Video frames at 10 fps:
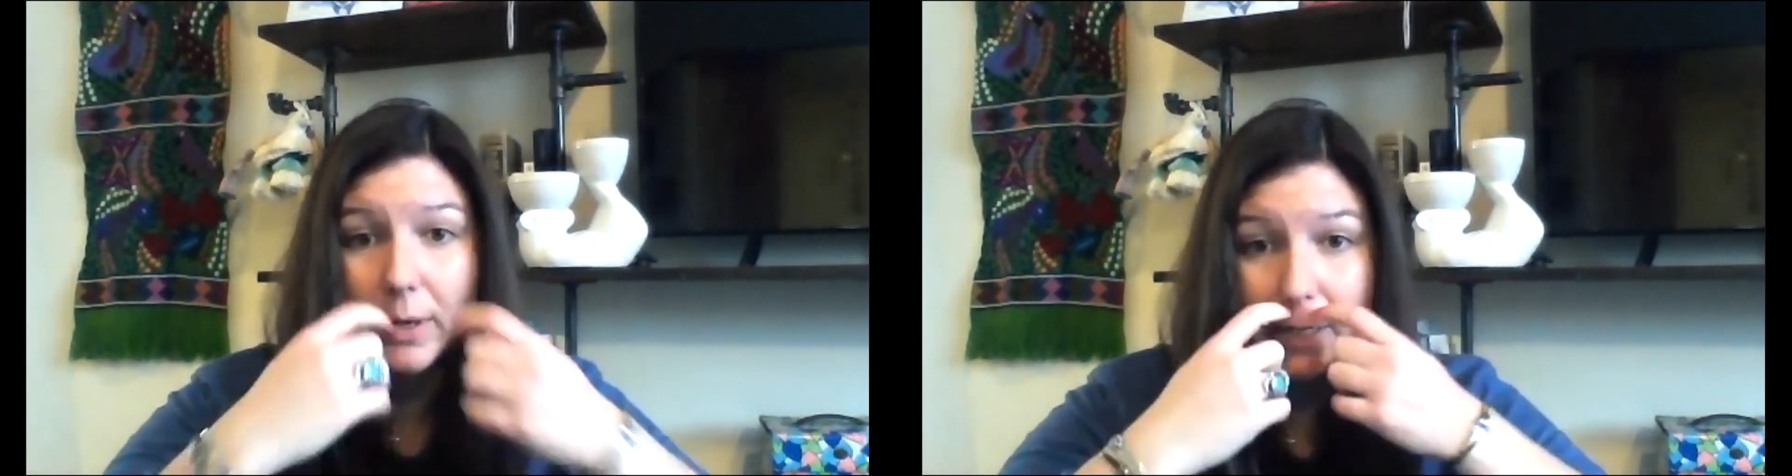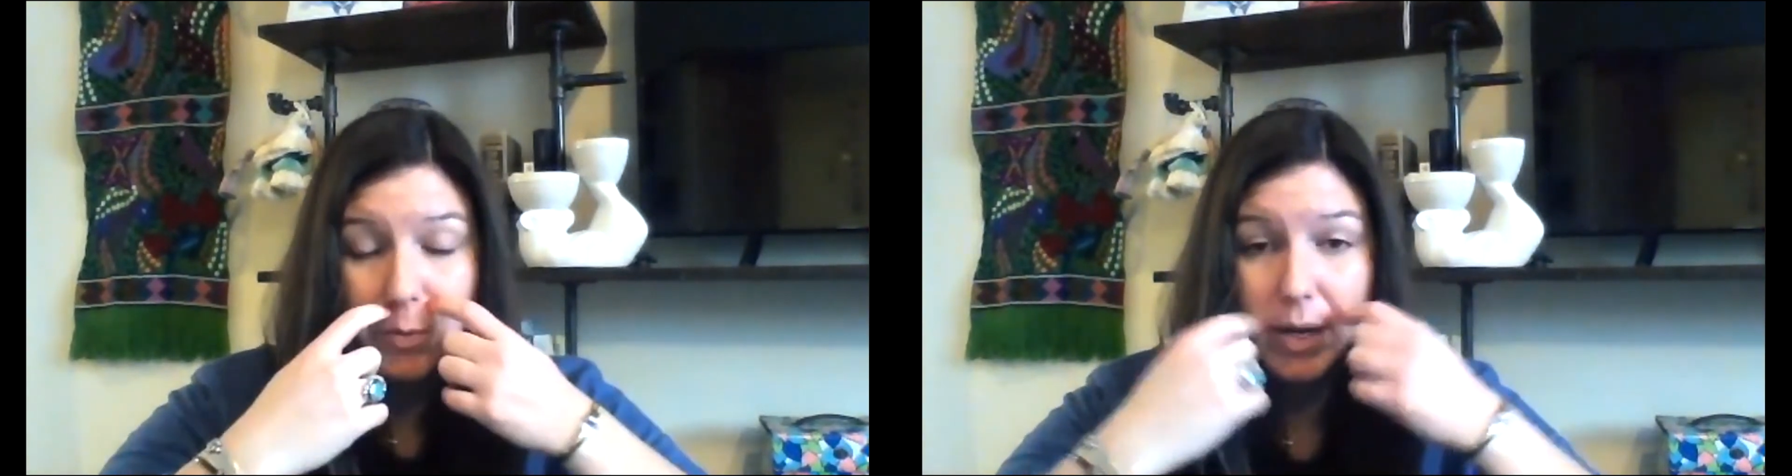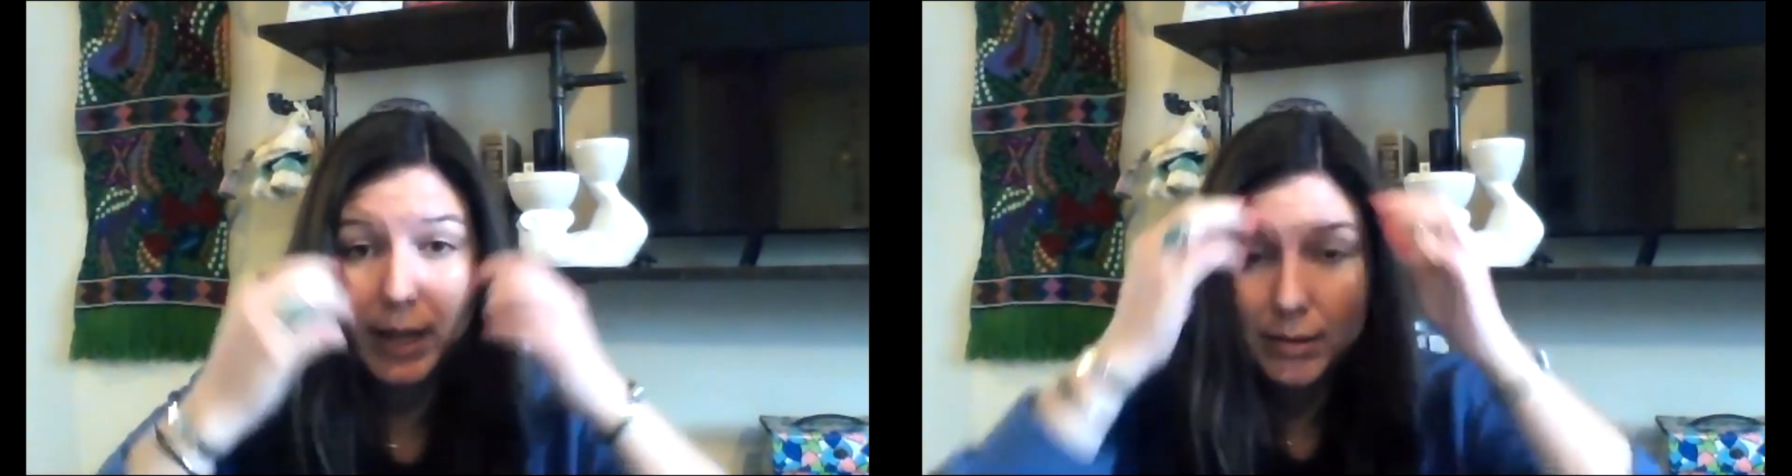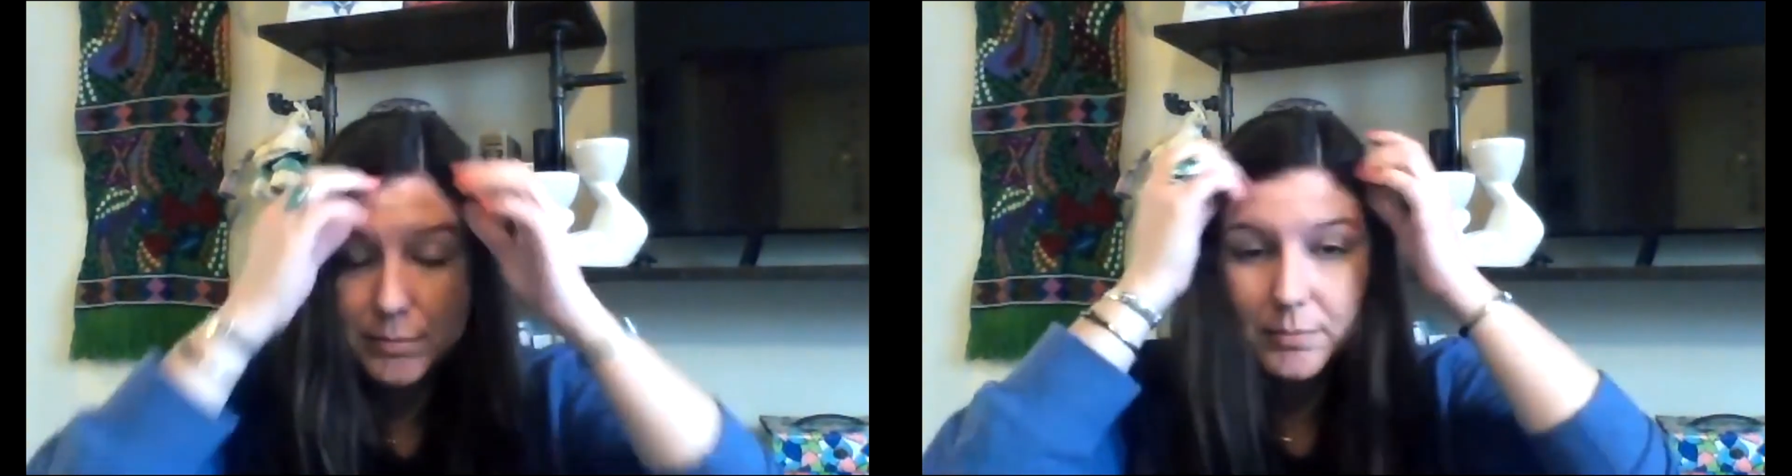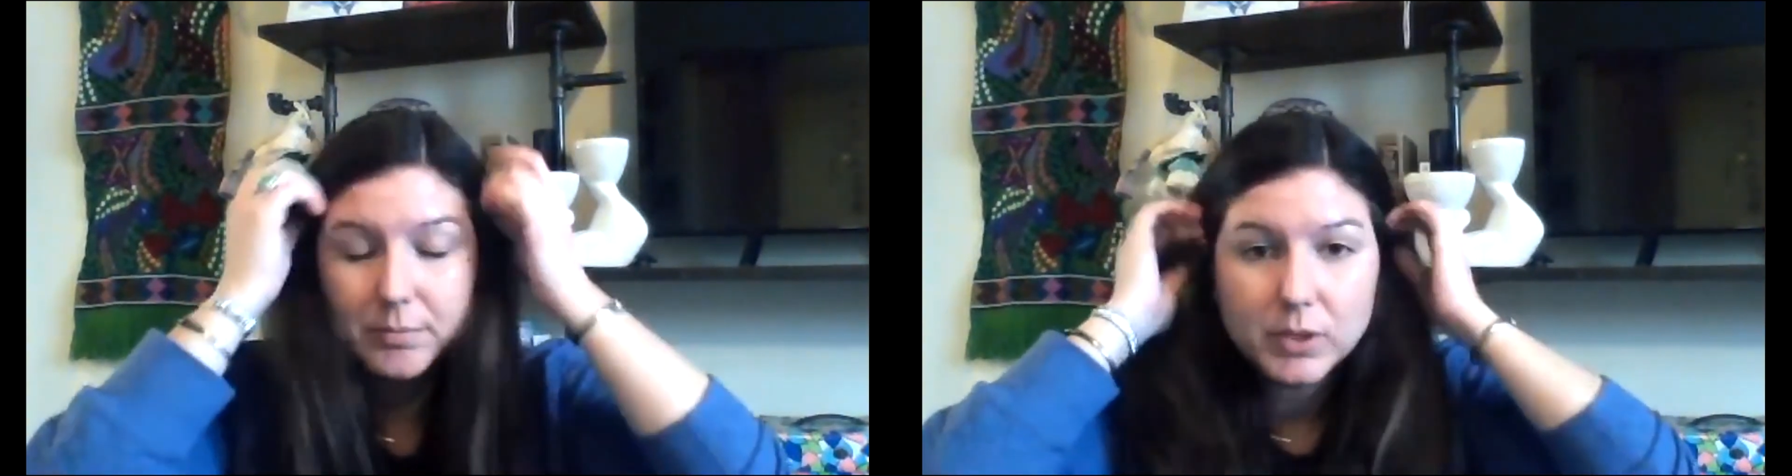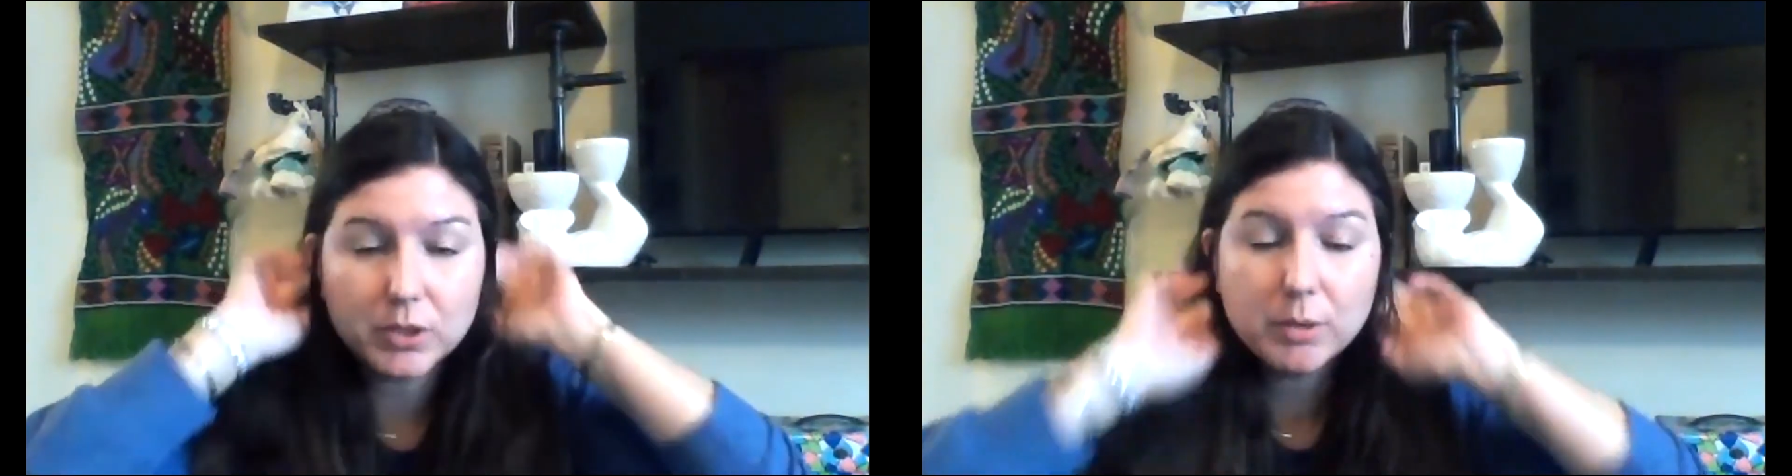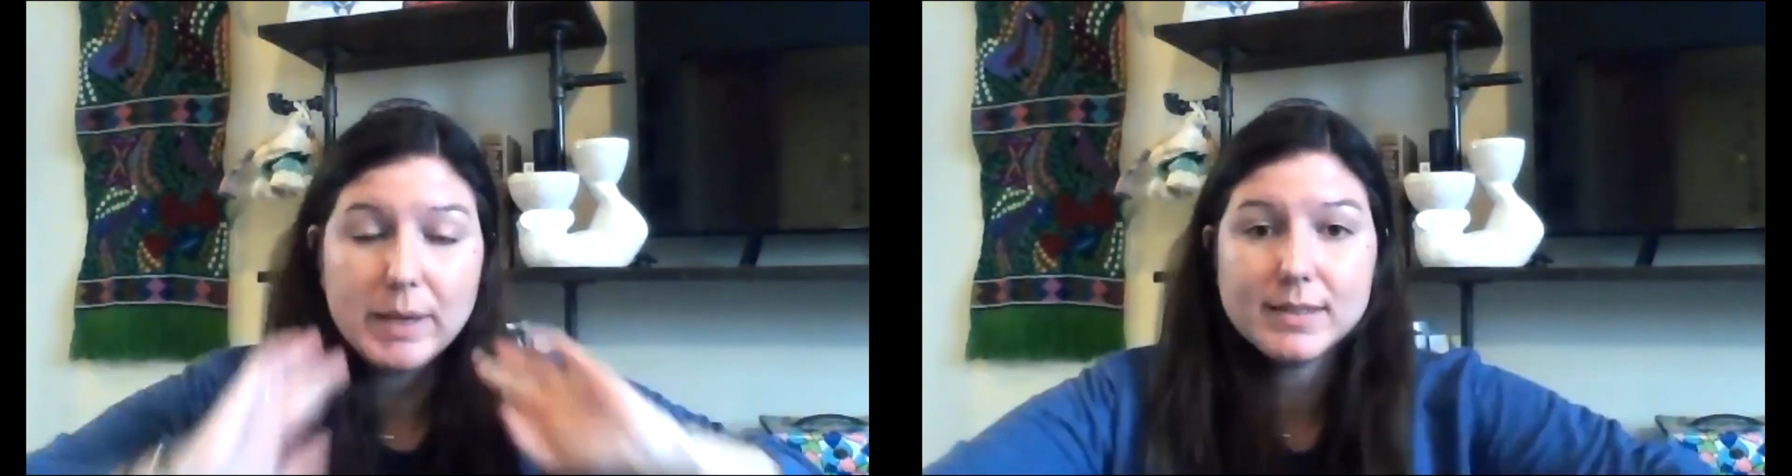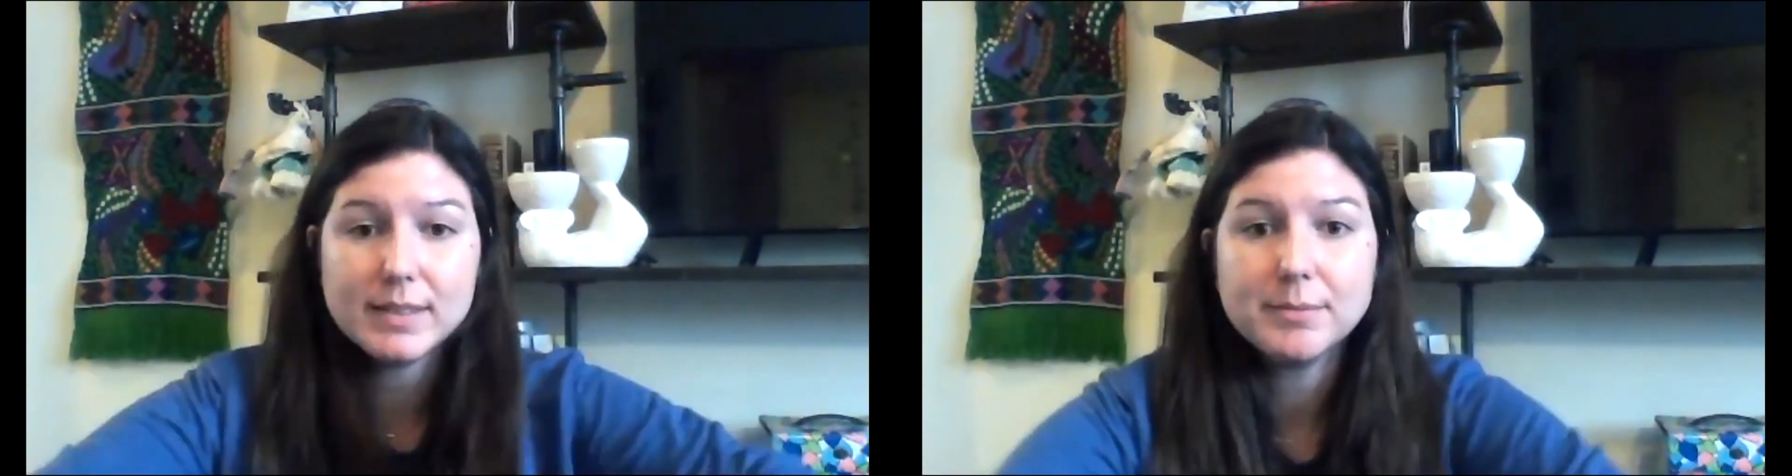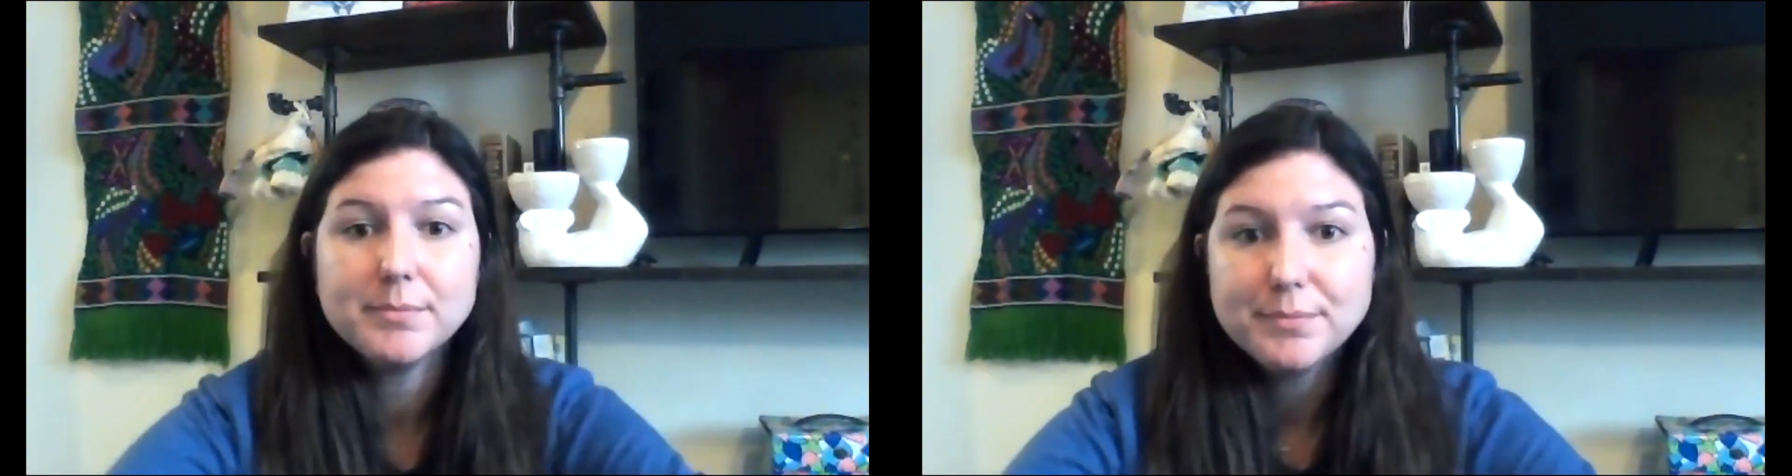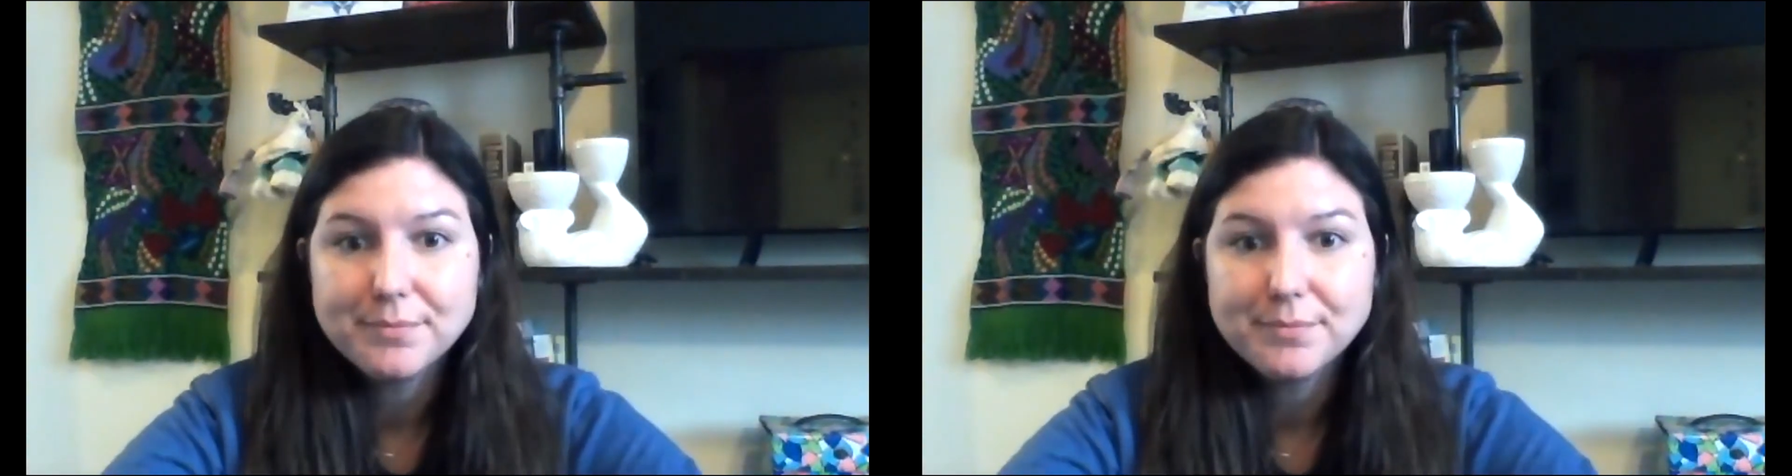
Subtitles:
8:20. You're amazing.